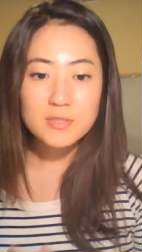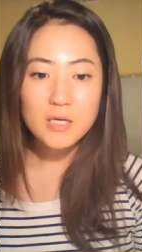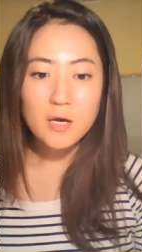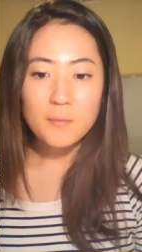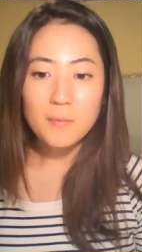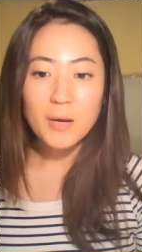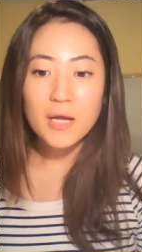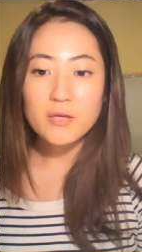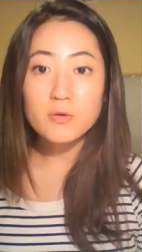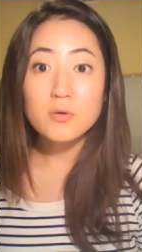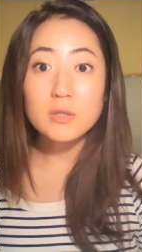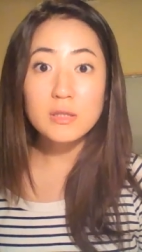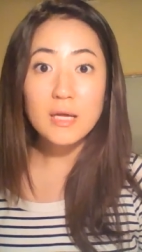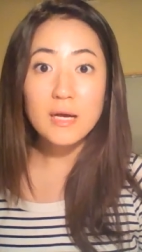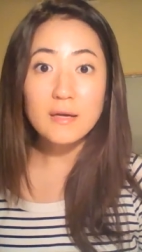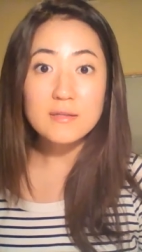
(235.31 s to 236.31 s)
I
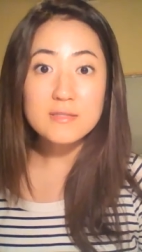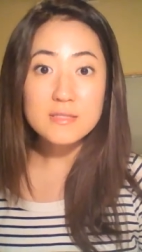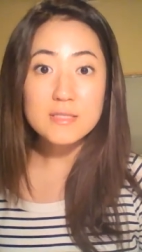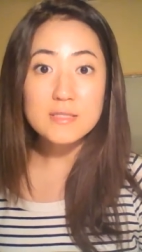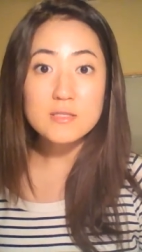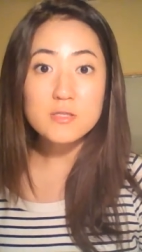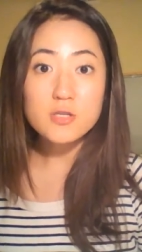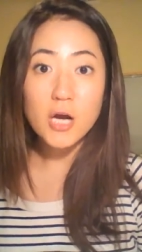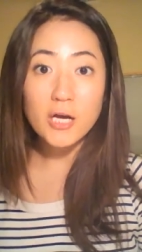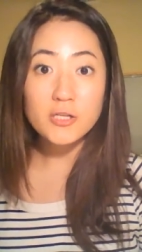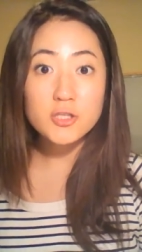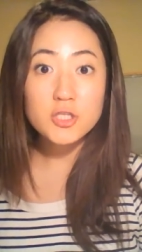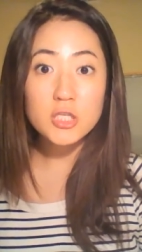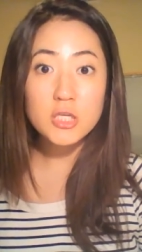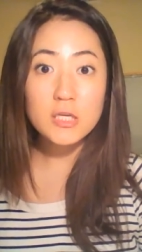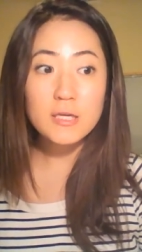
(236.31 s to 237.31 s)
utilize this
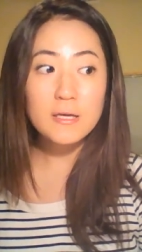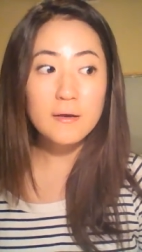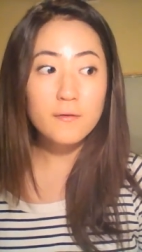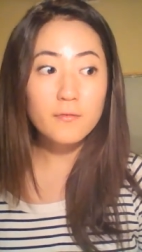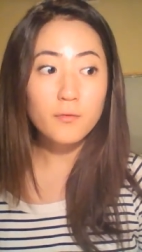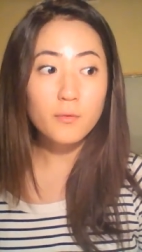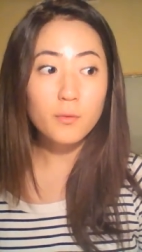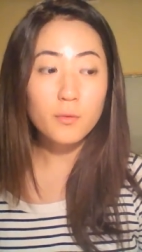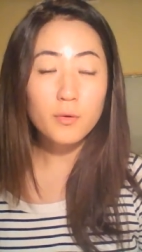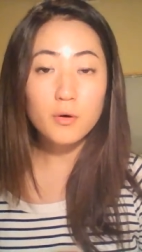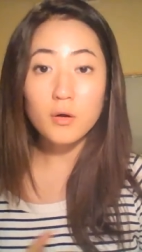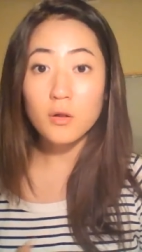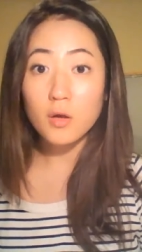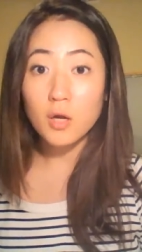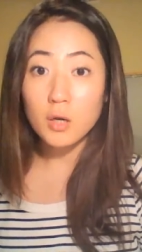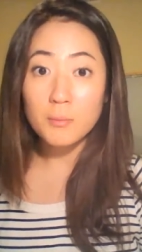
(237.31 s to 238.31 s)
strategy for a
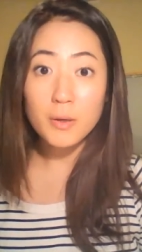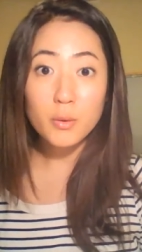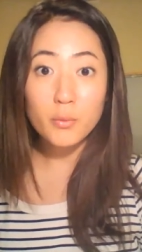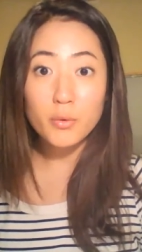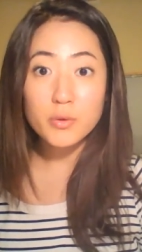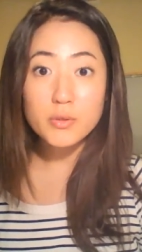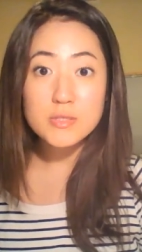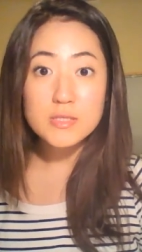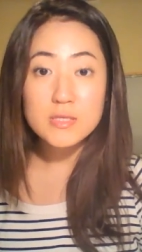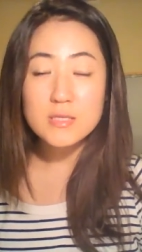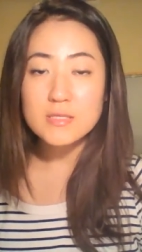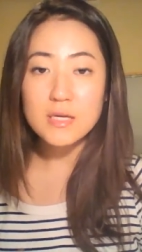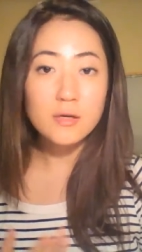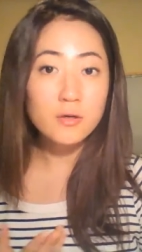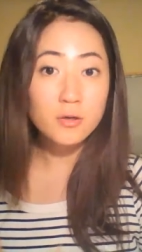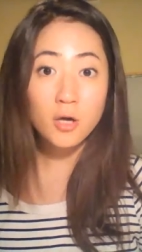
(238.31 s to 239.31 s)
lot of my courses that are